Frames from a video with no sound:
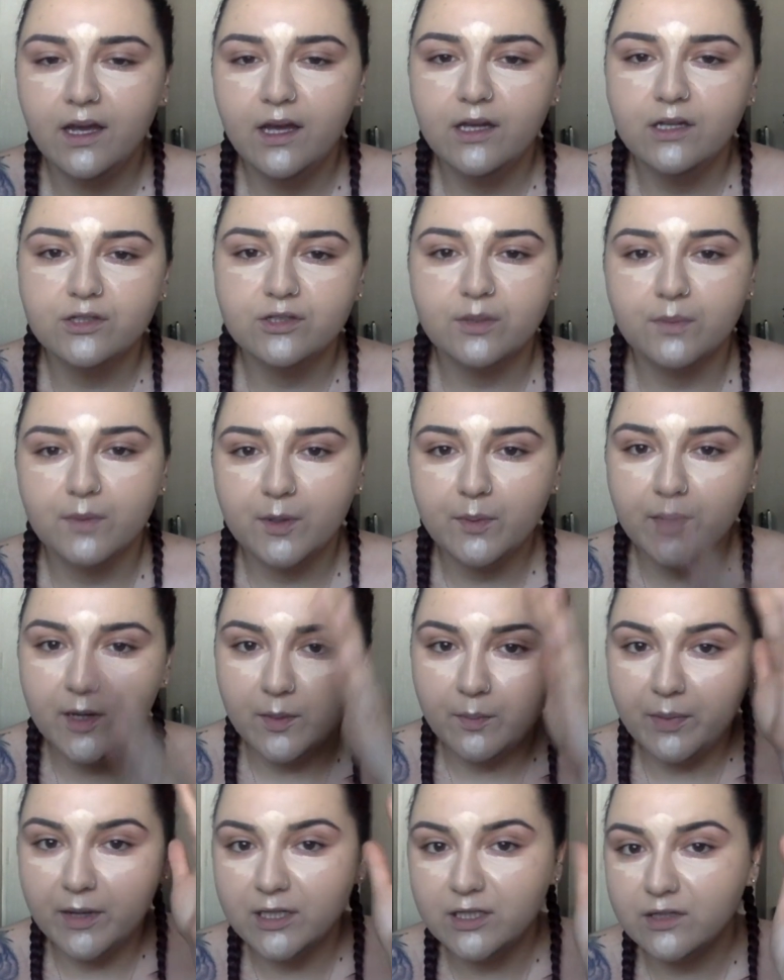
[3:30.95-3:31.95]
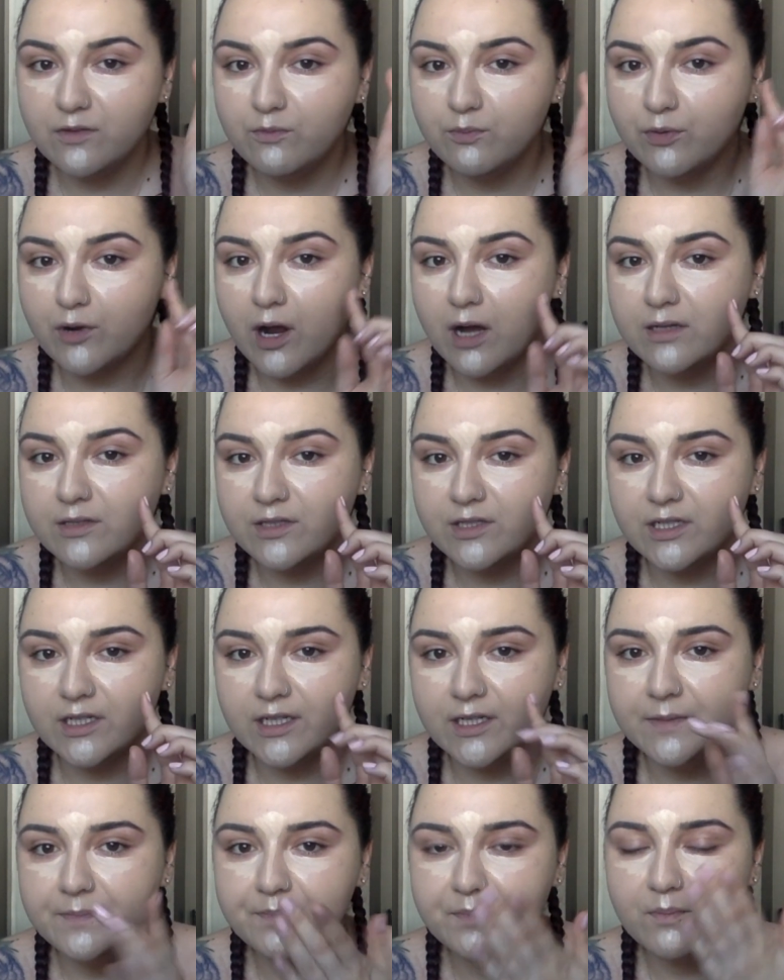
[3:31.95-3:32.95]
So I'm gonna put a bunch of
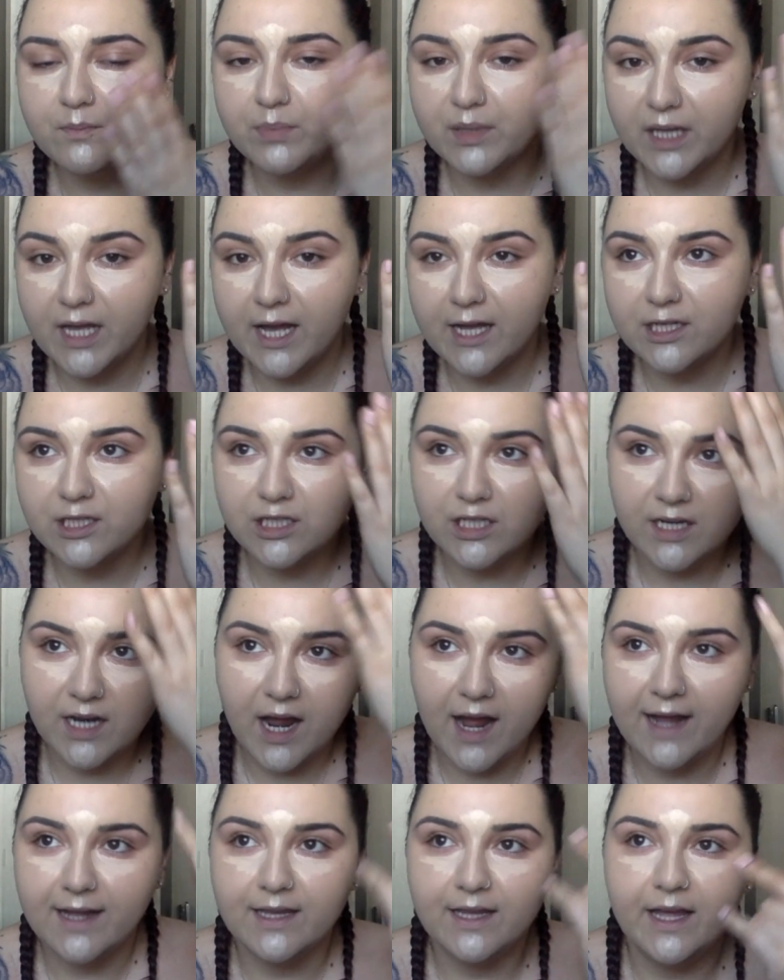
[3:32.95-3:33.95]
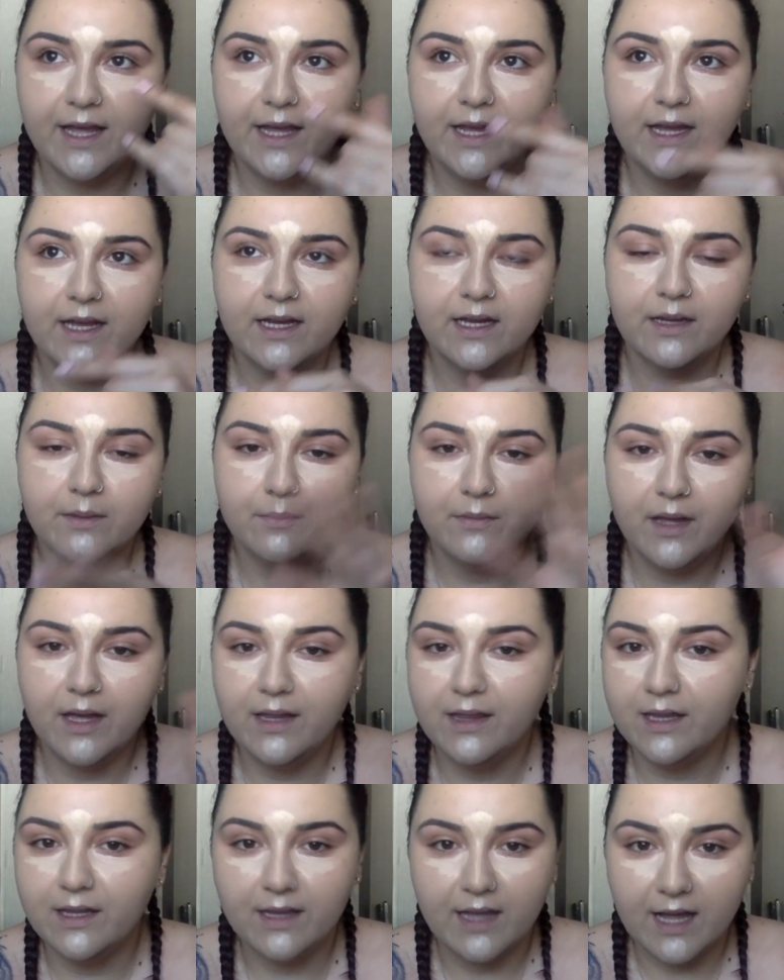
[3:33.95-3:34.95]
bronzer, blush, and highlight, and
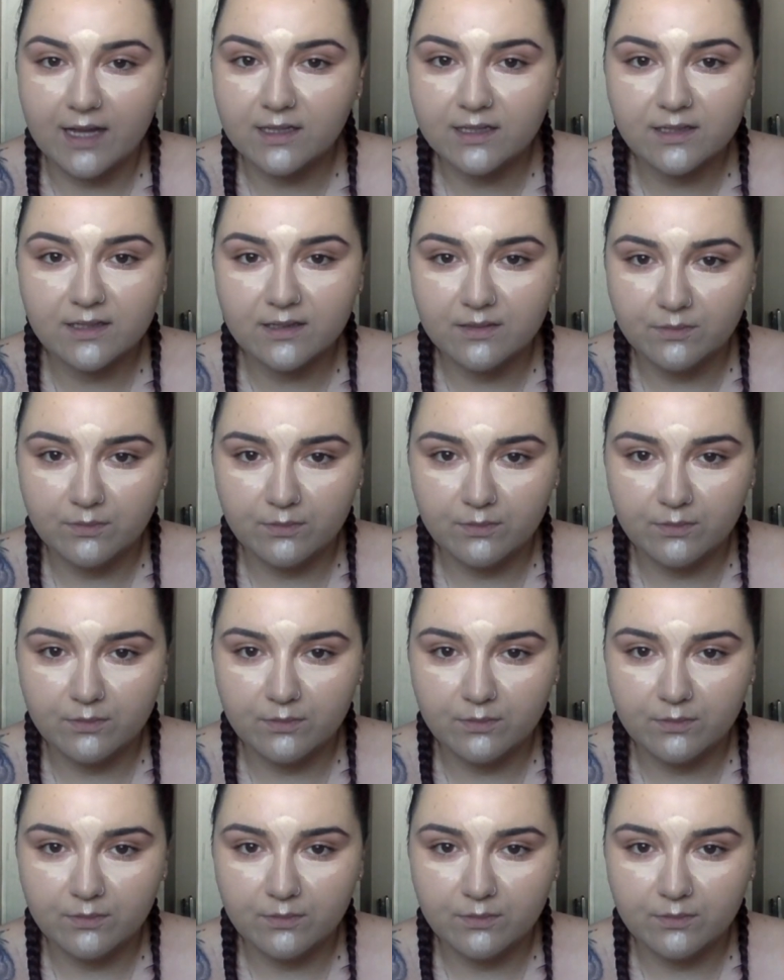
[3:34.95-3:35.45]
then that's